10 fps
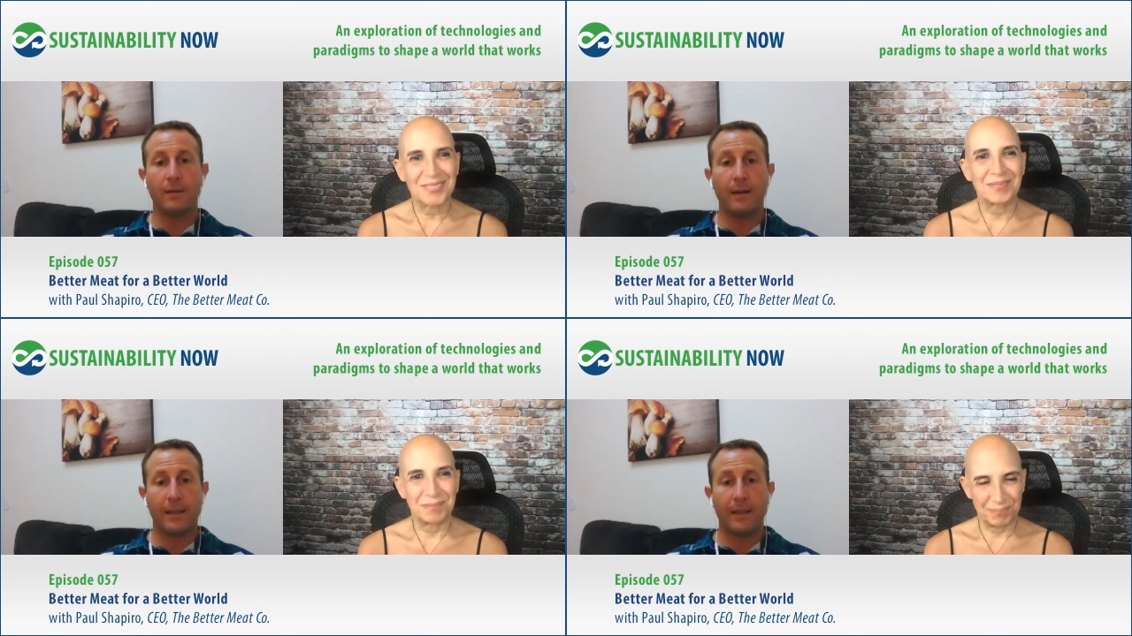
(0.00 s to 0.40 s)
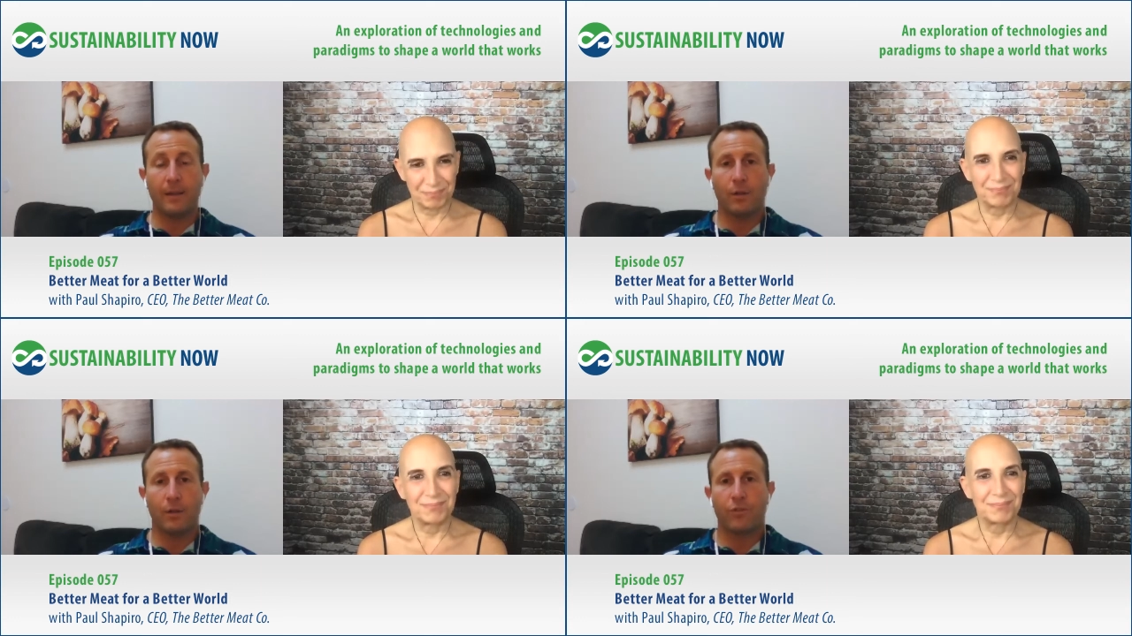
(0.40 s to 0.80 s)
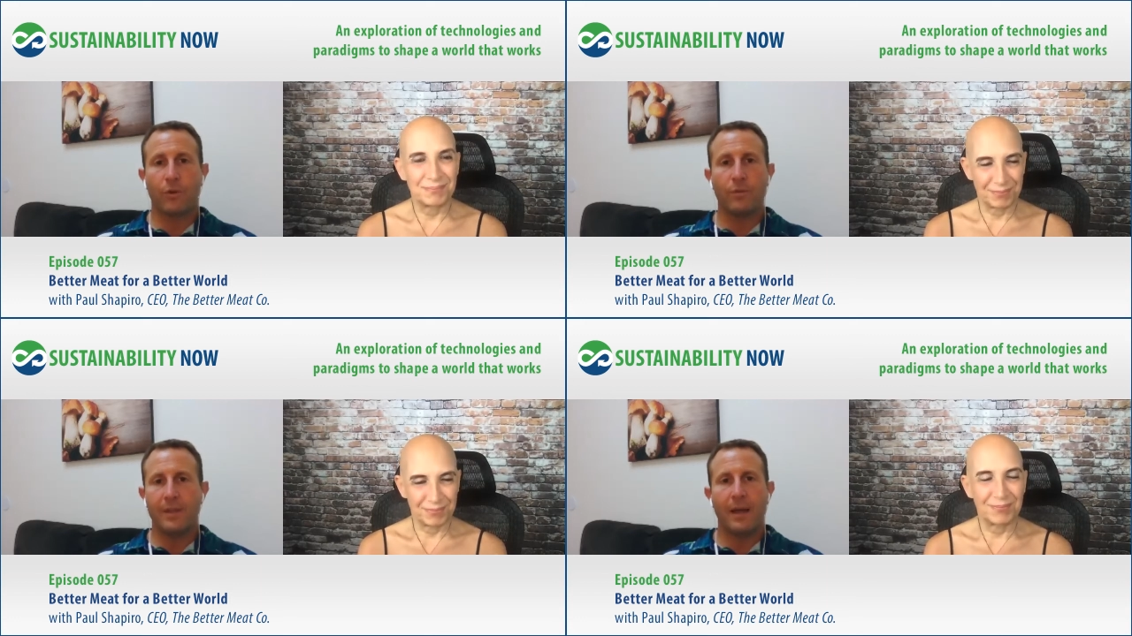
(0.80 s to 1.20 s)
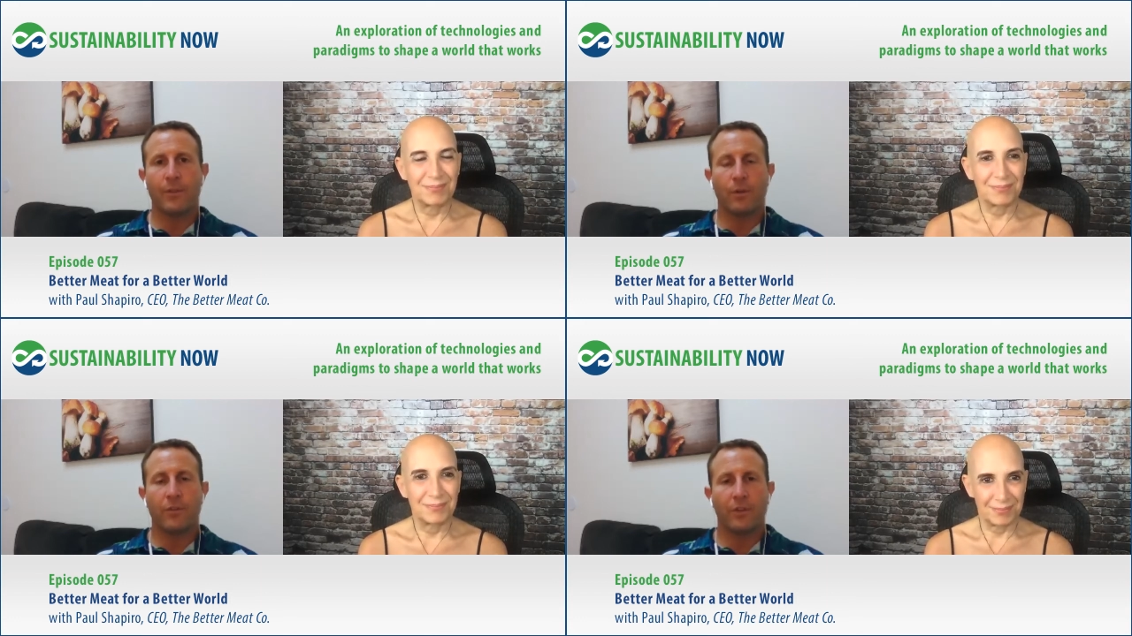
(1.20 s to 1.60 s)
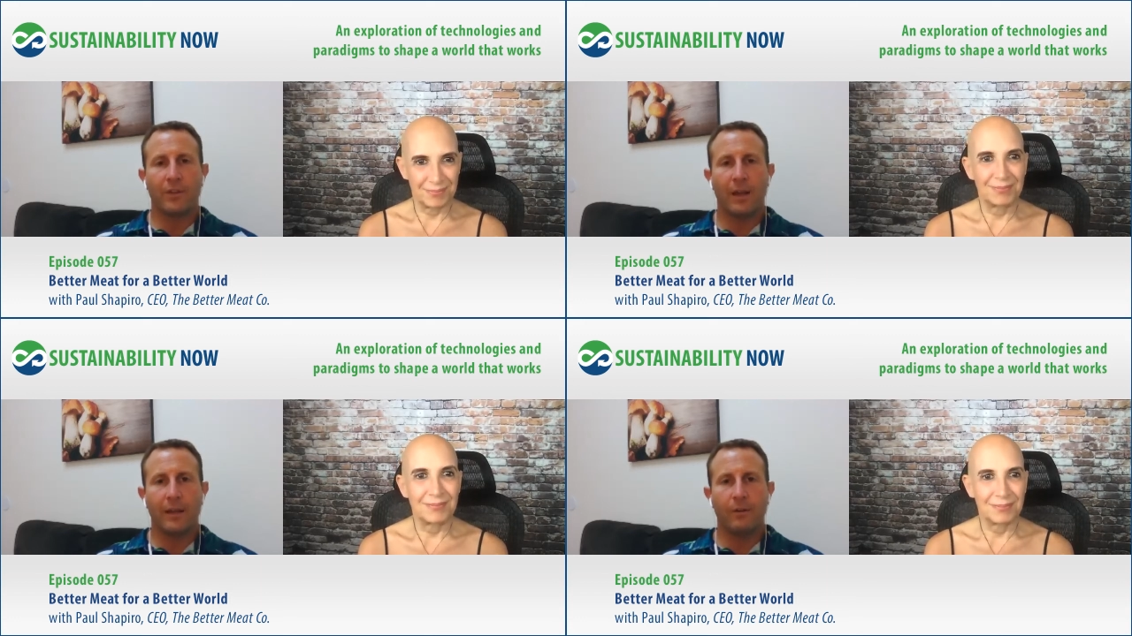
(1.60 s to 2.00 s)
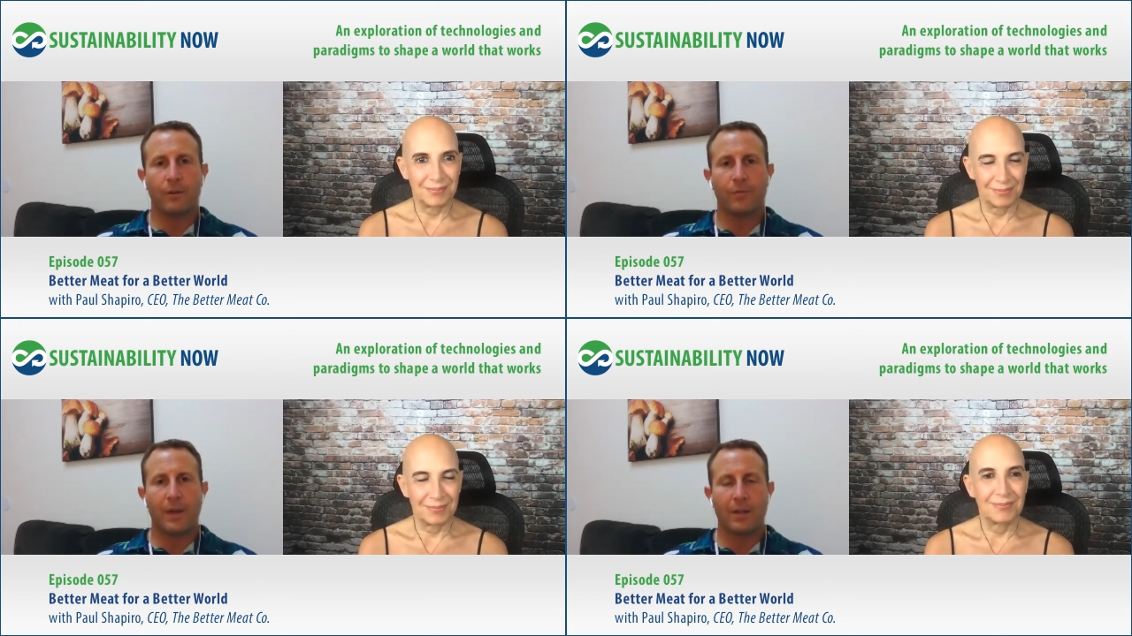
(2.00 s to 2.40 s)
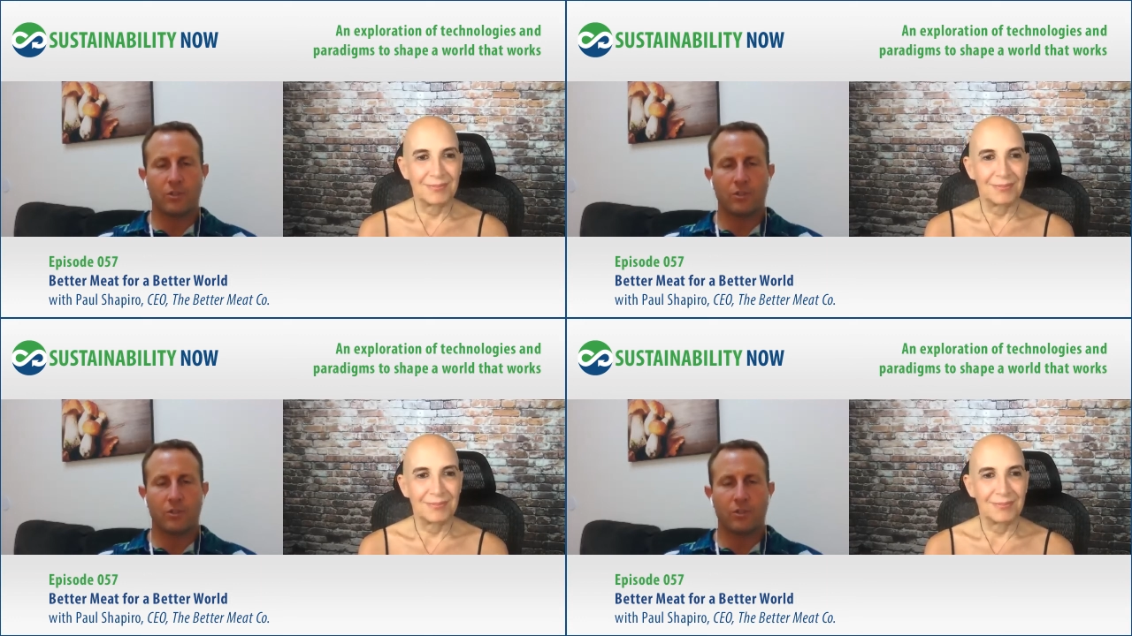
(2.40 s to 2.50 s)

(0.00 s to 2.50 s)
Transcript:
Speaker 1: like, you know, so yeah, there is a tiny little fraction